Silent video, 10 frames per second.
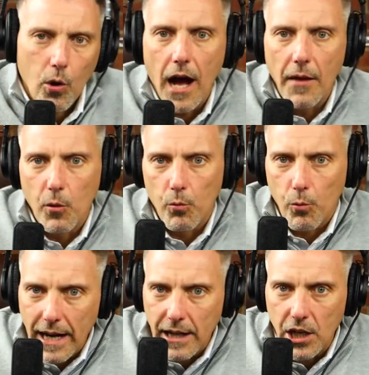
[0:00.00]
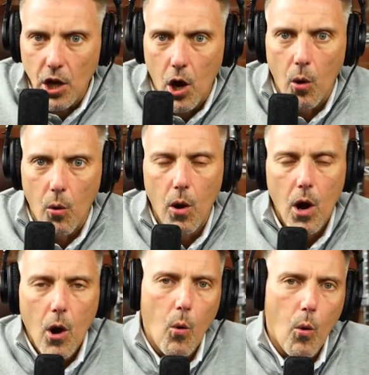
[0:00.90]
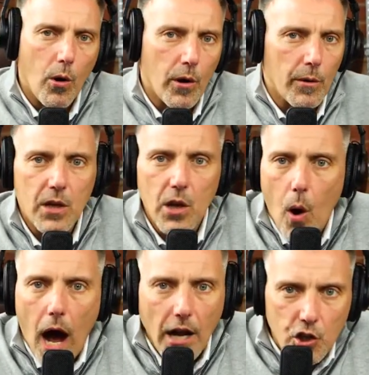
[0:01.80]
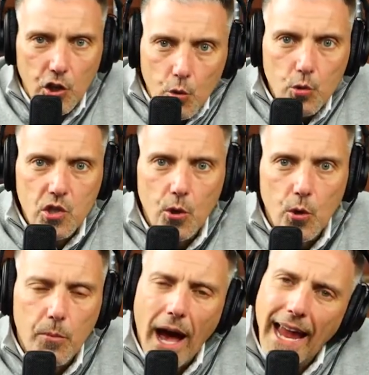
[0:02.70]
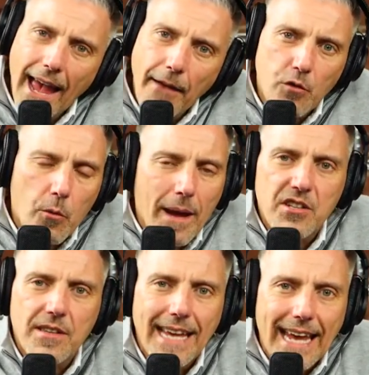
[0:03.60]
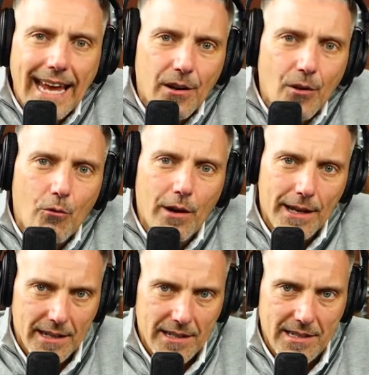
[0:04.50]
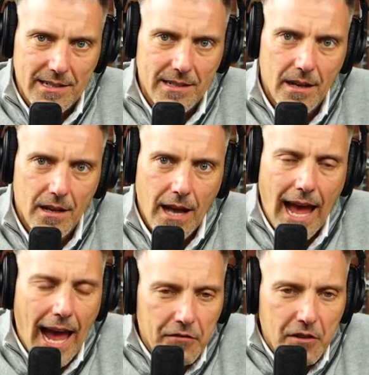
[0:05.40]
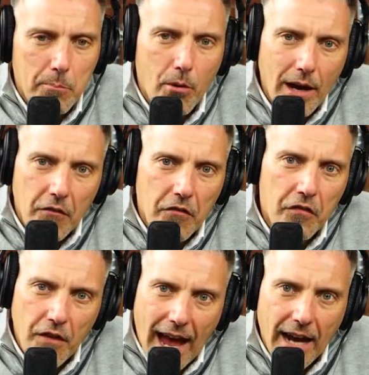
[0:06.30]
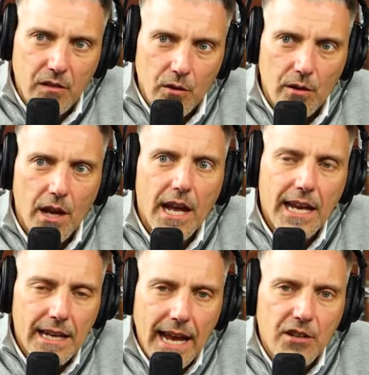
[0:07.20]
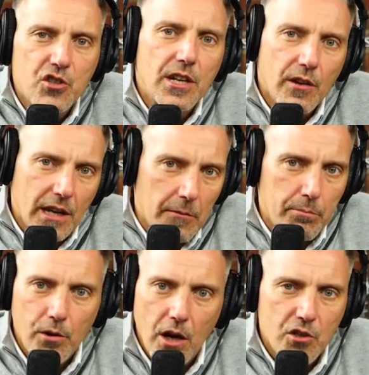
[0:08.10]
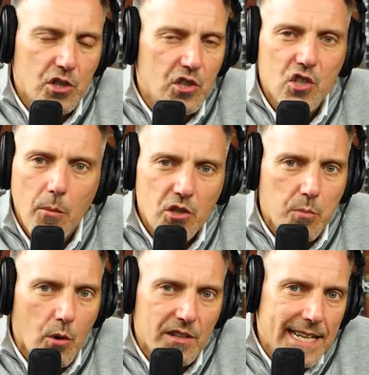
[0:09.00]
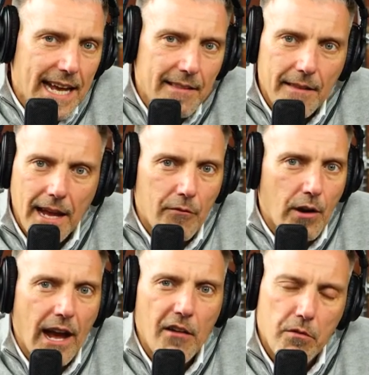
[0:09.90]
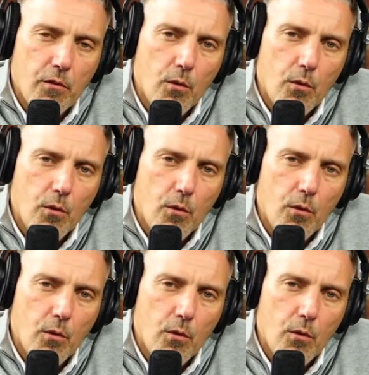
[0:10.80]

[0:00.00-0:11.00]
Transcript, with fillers: or on the radio or you know on YouTube? I have to imagine the analytics have to play a factor in engineering and production so much more today than they ever have